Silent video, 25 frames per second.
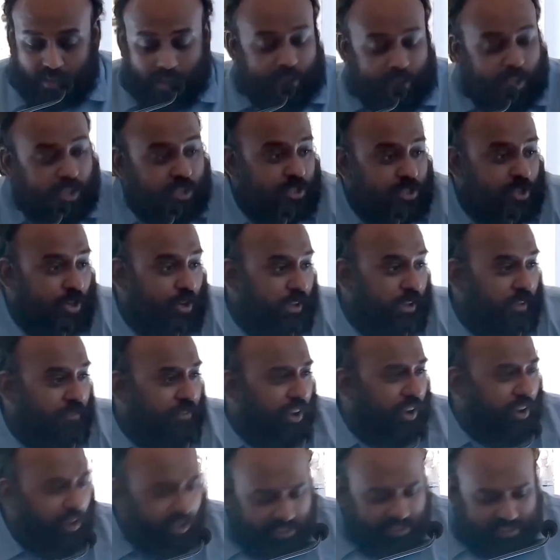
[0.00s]
So if
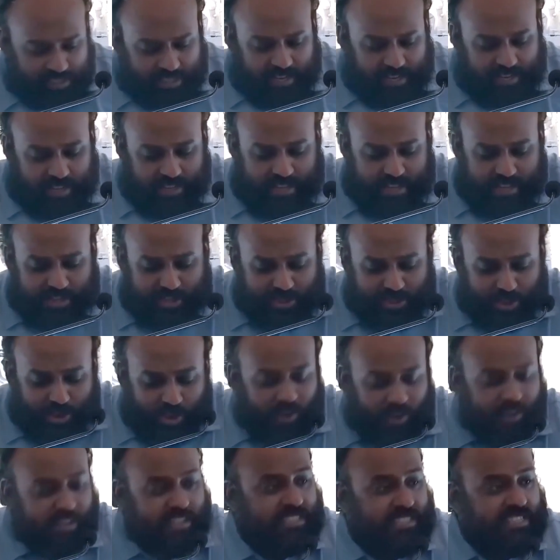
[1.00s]
we consider that
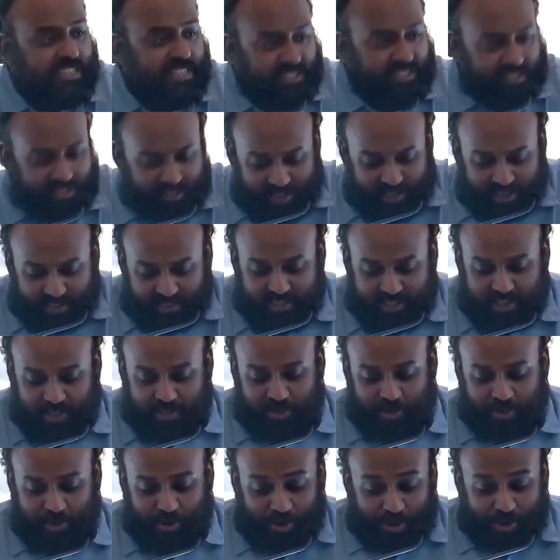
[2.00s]
John is
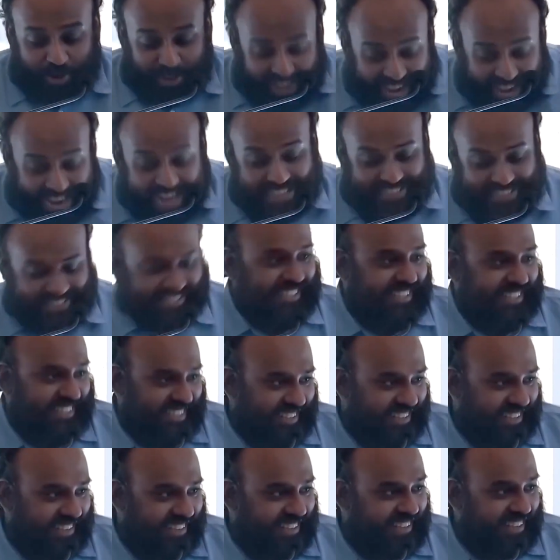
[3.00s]
instructed to write
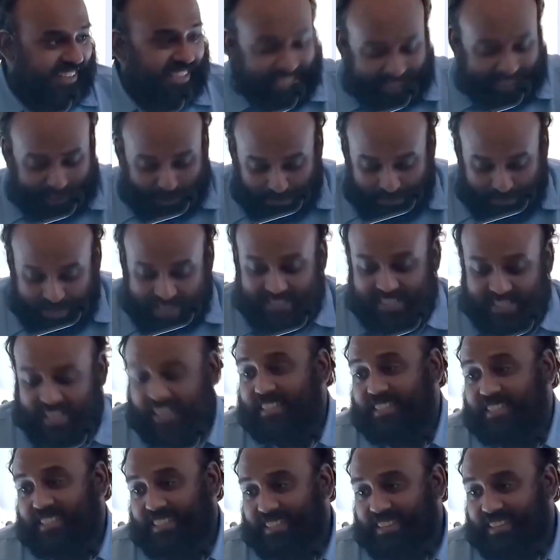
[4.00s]
his
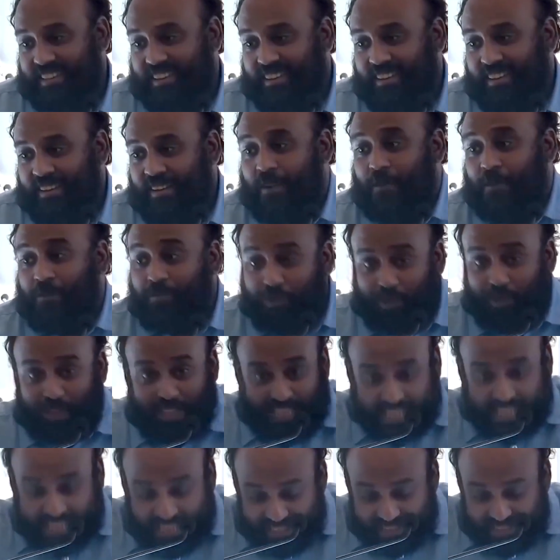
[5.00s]
message to
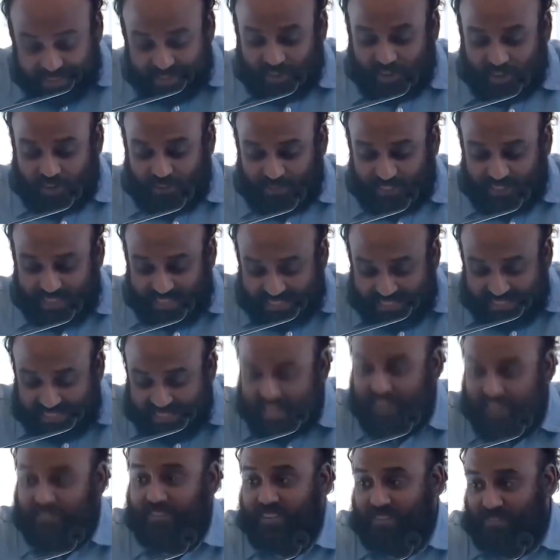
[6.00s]
each of the
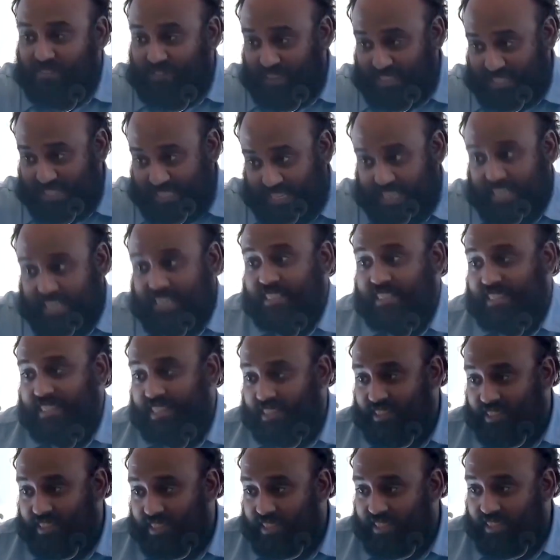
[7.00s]
seven physical
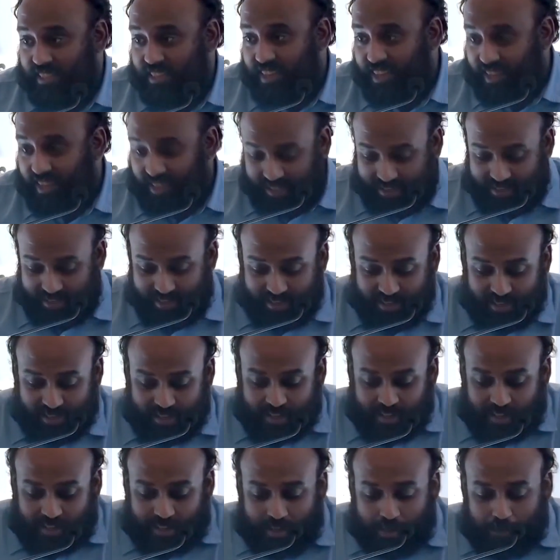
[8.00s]
churches here
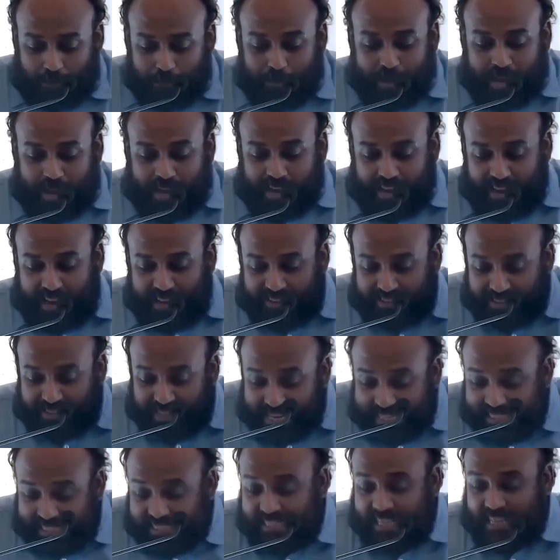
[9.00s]
by
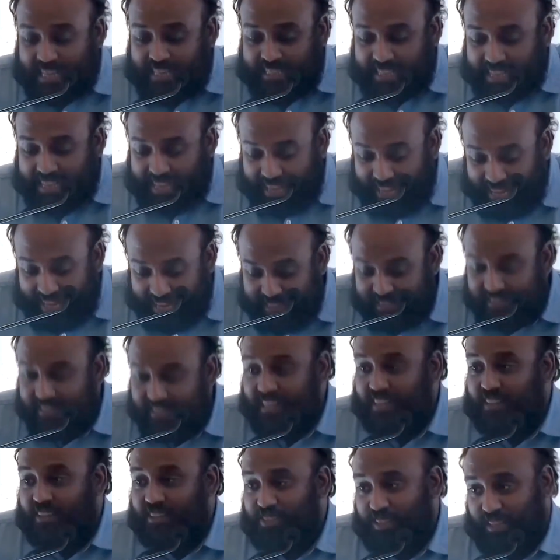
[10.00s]
addressing the
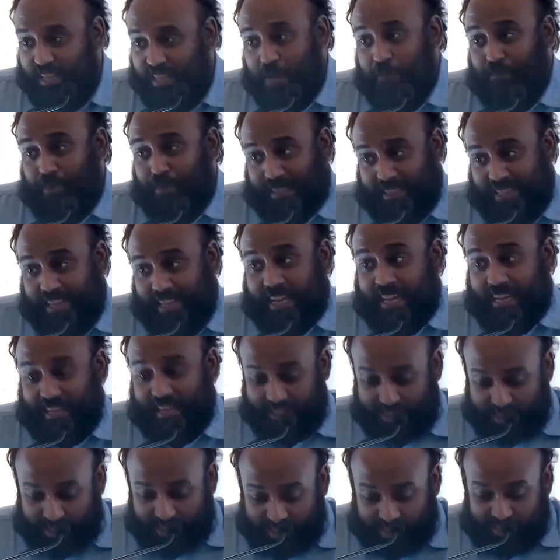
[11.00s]
angel to that particular
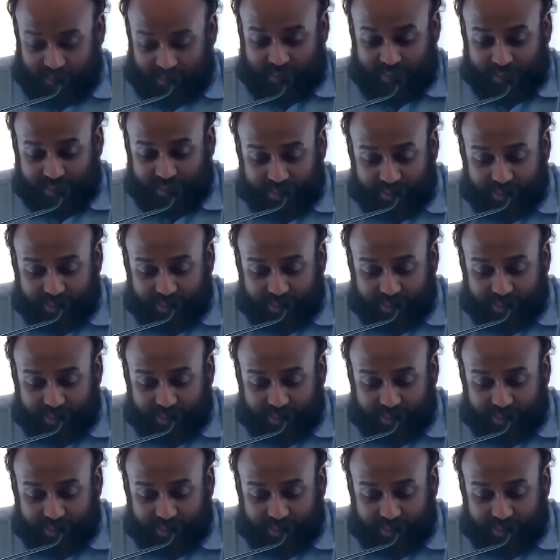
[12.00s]
church.